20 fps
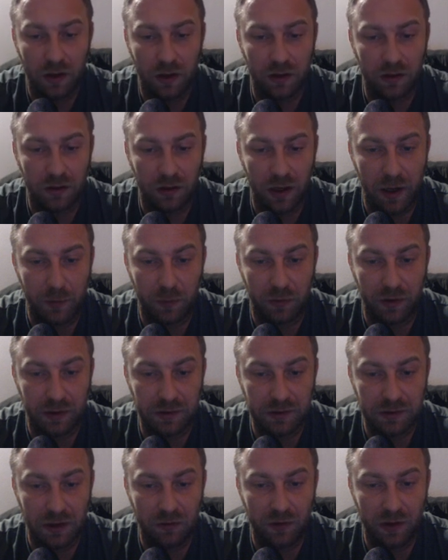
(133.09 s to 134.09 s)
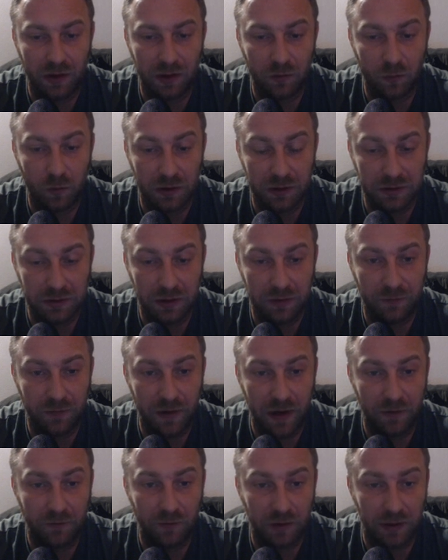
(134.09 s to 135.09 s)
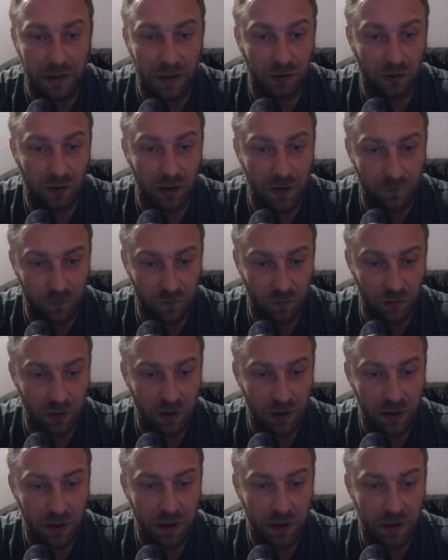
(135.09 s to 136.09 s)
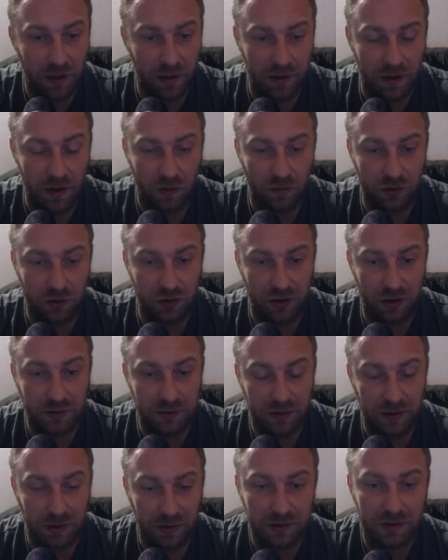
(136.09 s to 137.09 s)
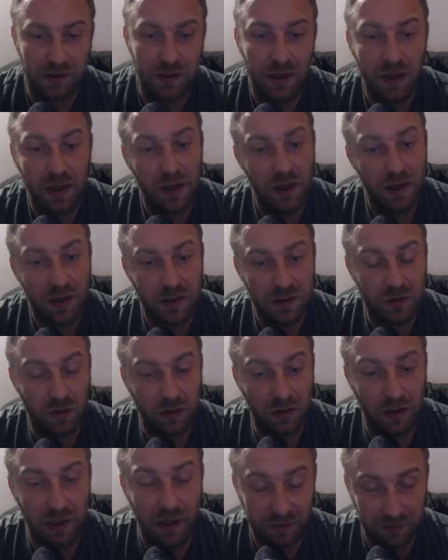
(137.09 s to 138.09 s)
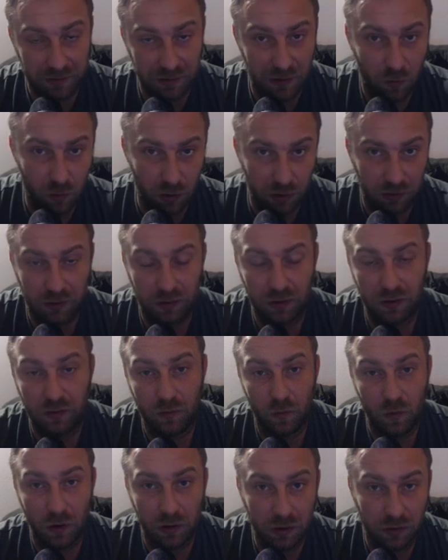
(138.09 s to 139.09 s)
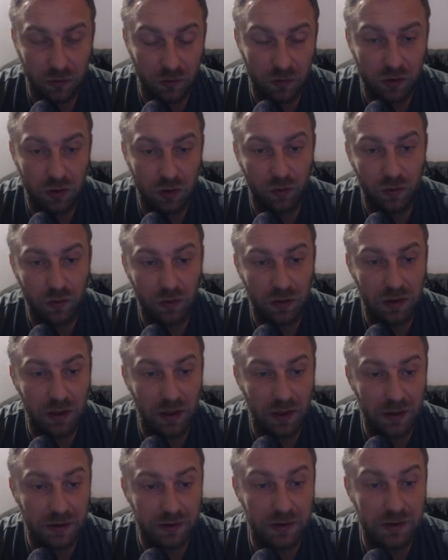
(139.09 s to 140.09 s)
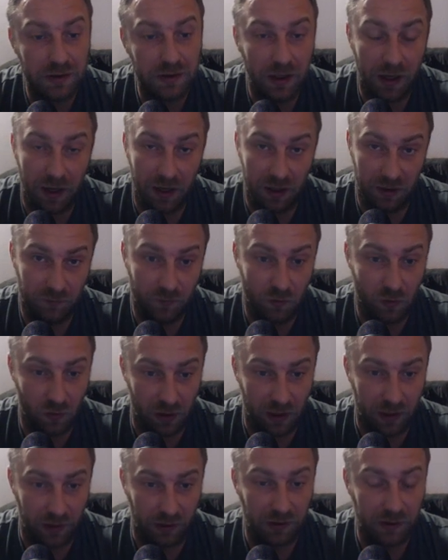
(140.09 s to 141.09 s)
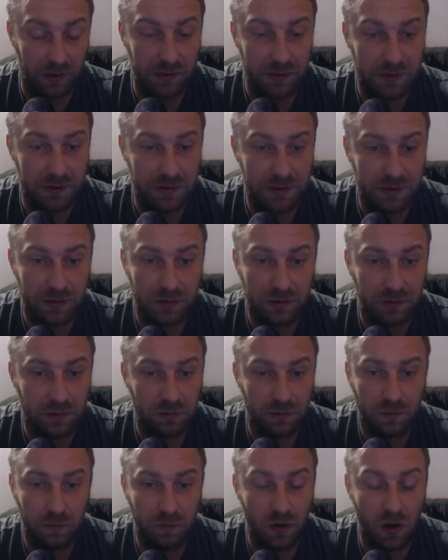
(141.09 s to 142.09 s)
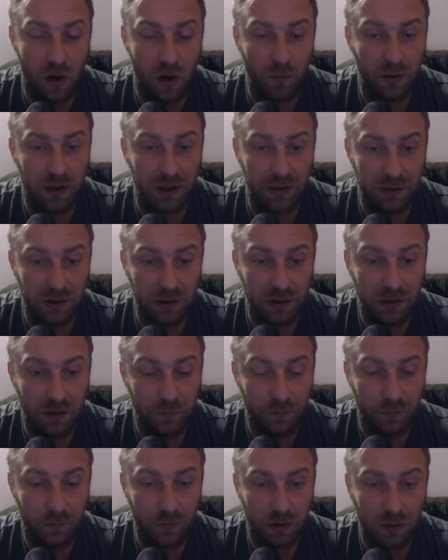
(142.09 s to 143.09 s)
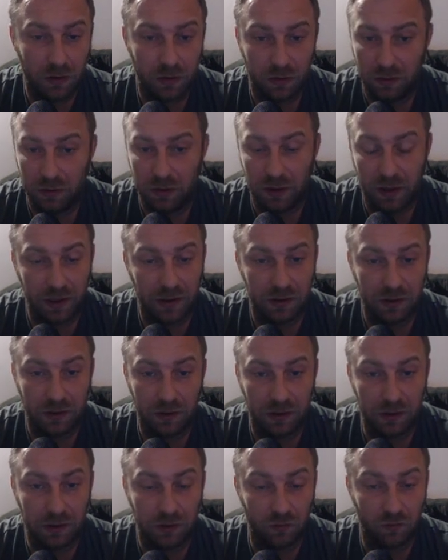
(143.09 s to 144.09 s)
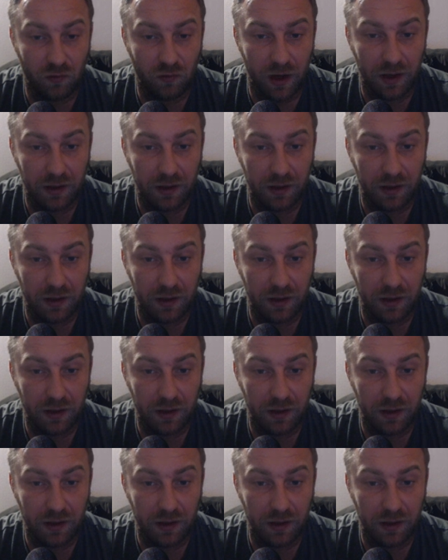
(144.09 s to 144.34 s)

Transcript: our hyper accelerated with c5, knight on f3, and now g6. So the line that I wanted to show you today is this h4 line. It's a common idea, like in the common